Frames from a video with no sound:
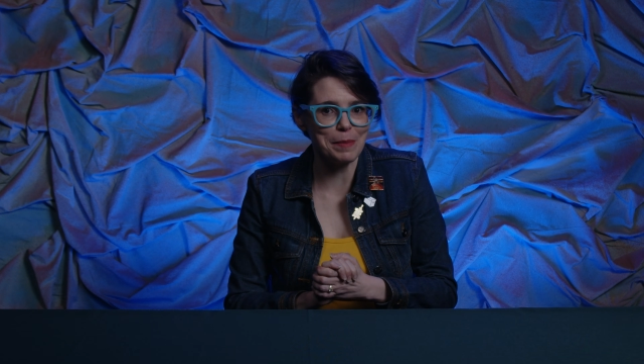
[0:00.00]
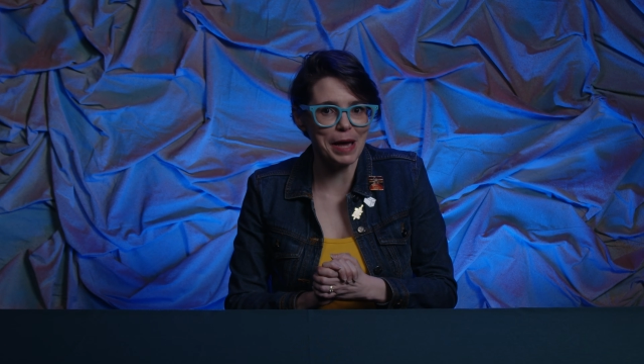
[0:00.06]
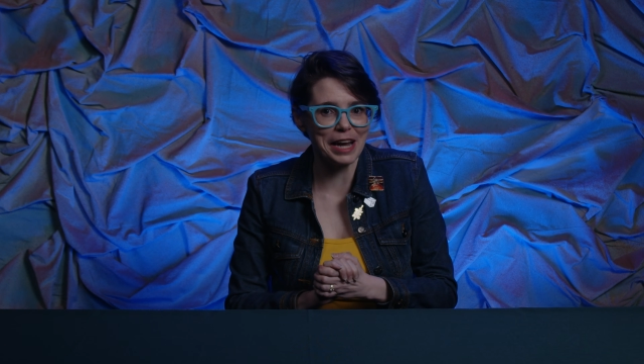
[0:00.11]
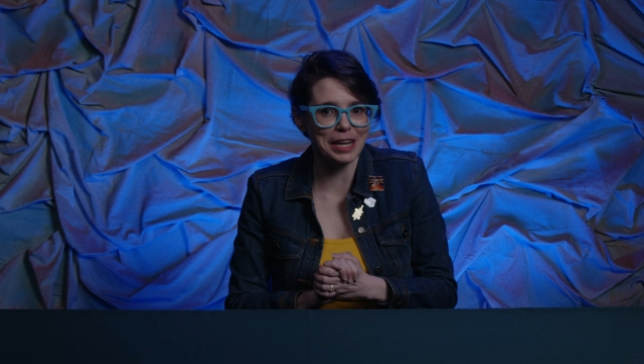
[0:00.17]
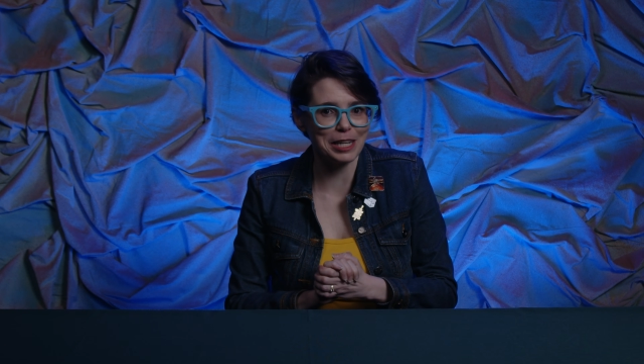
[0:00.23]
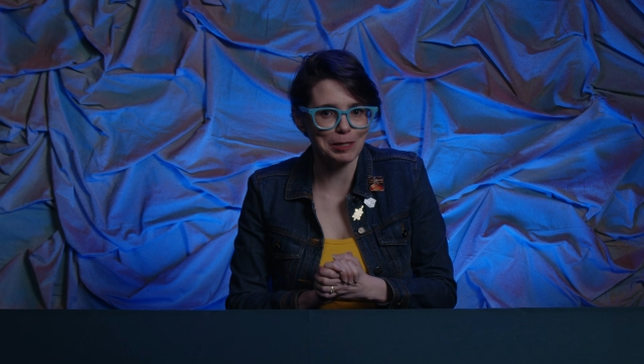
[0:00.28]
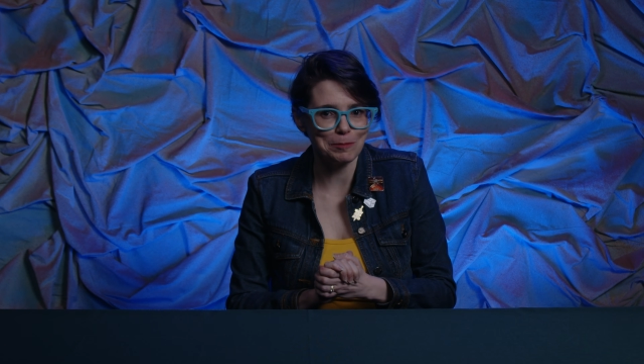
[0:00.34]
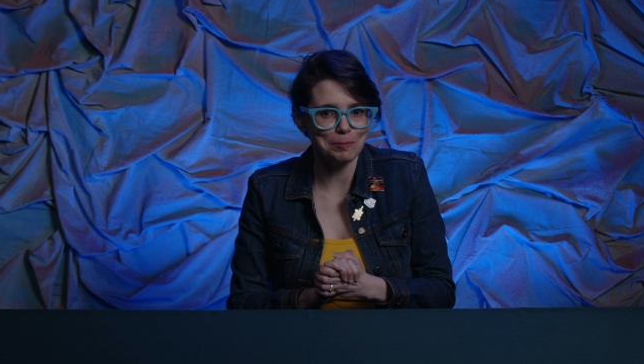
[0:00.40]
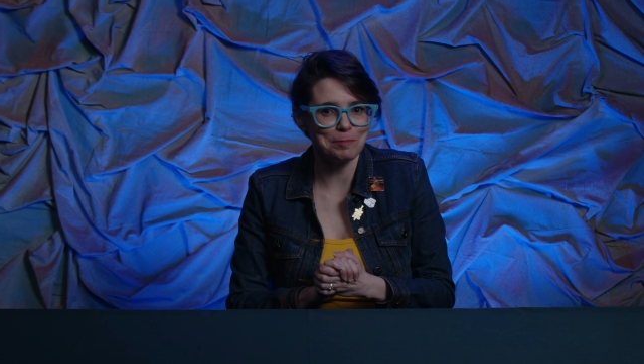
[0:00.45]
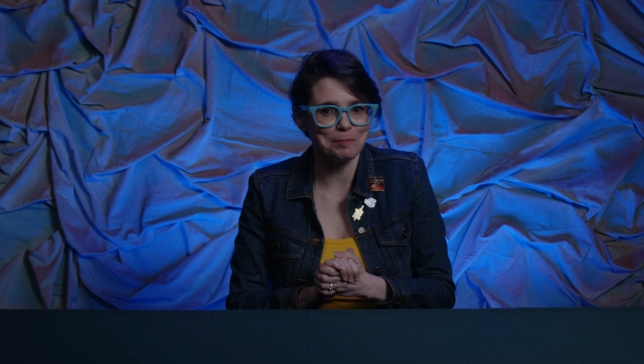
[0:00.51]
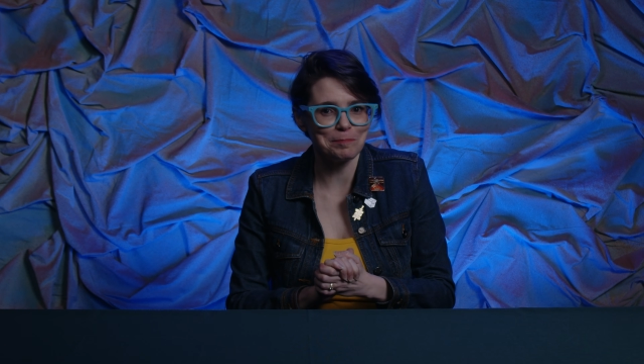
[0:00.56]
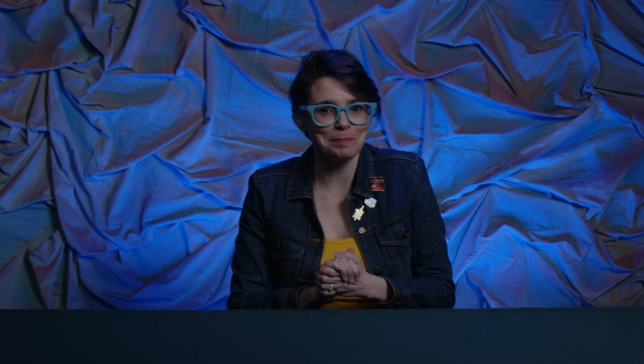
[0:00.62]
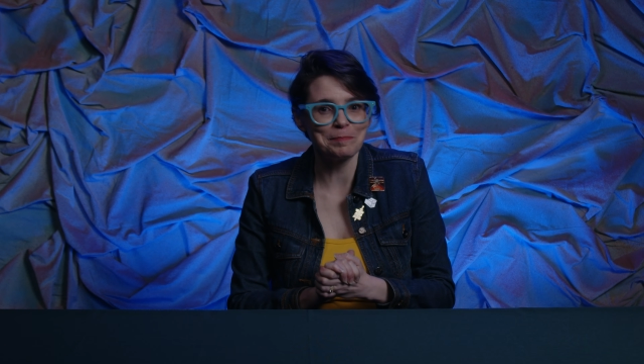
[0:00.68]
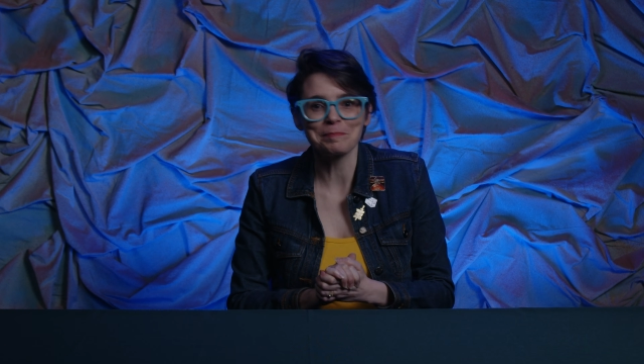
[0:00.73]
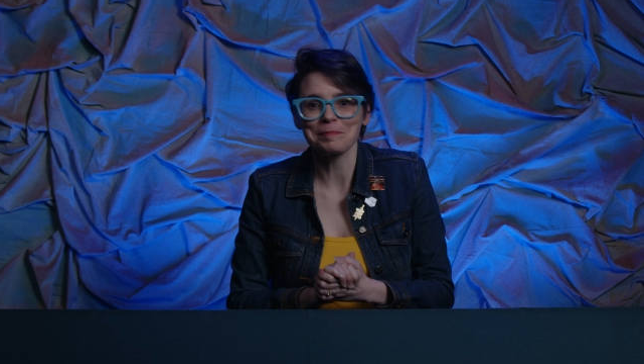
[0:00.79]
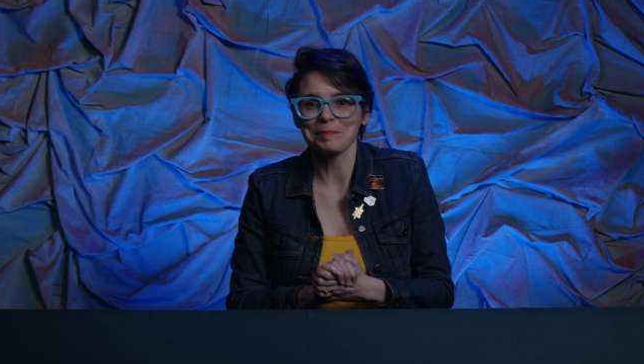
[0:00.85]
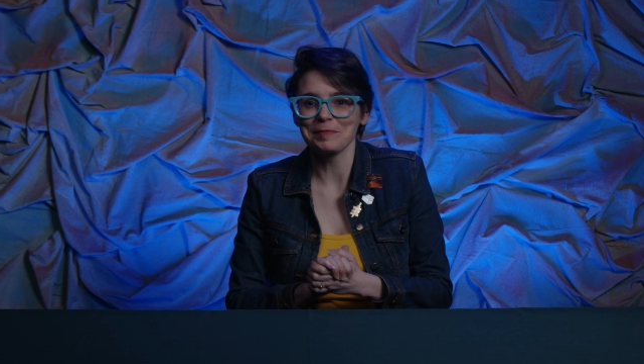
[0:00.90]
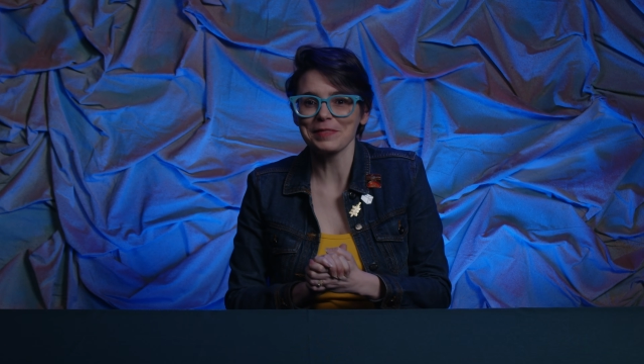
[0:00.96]
mech.
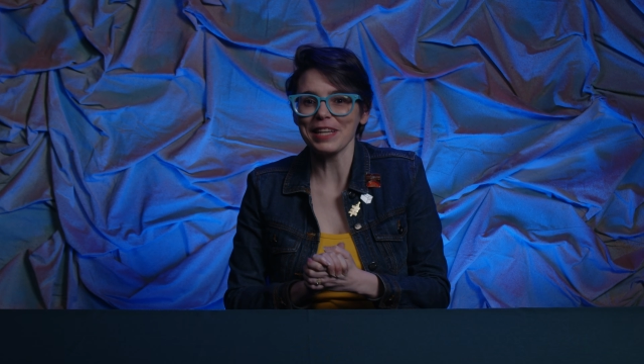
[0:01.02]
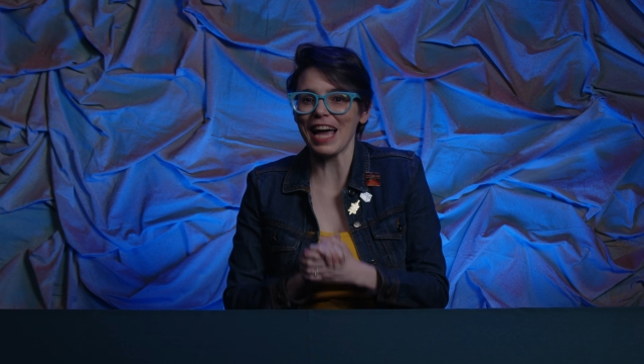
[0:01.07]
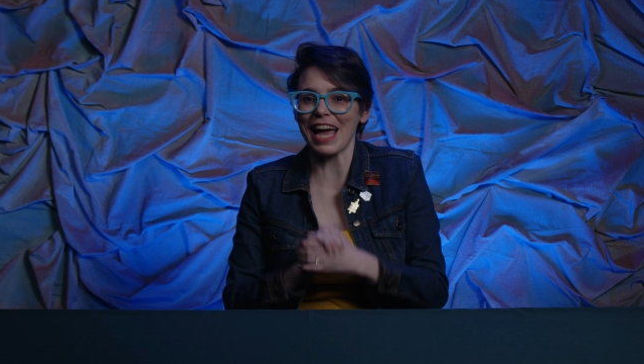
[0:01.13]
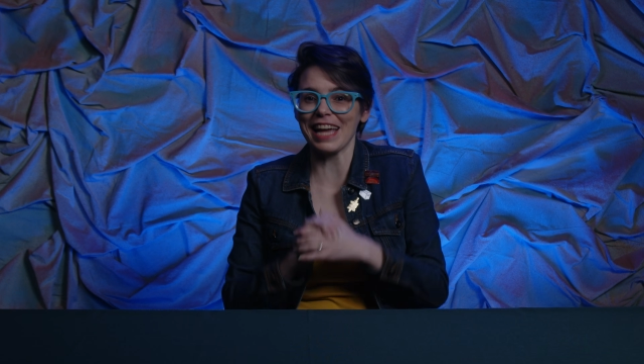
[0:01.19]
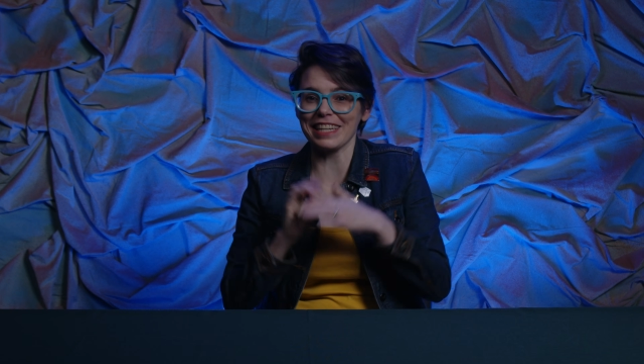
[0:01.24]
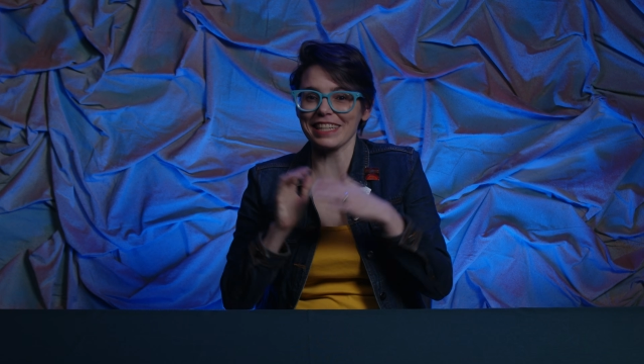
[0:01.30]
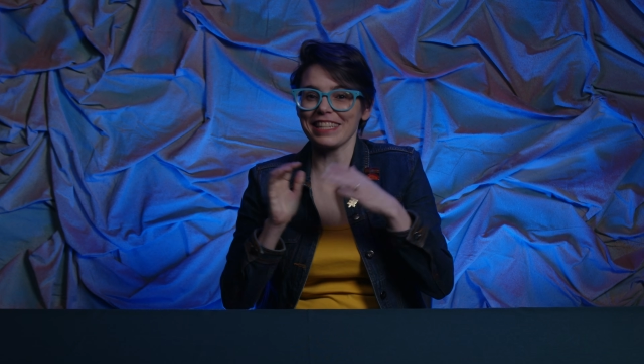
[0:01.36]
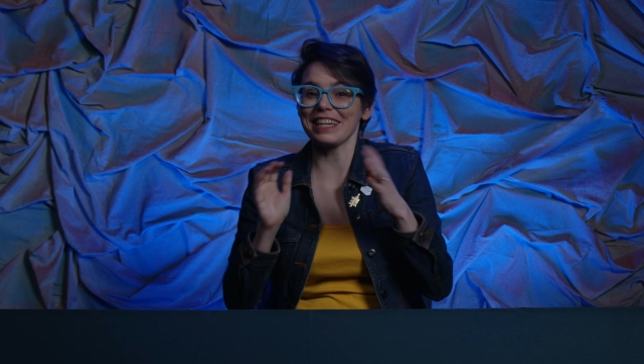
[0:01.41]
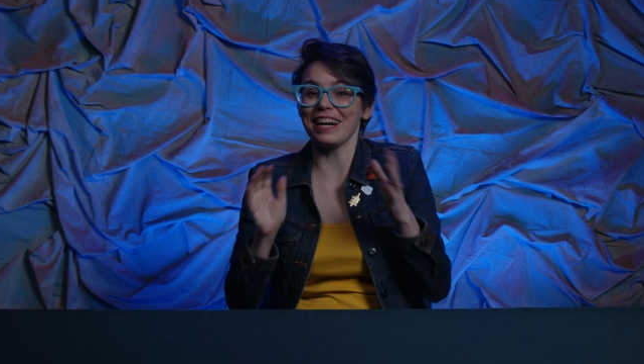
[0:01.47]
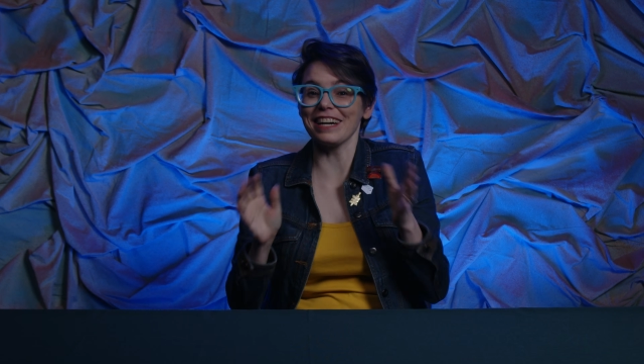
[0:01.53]
And at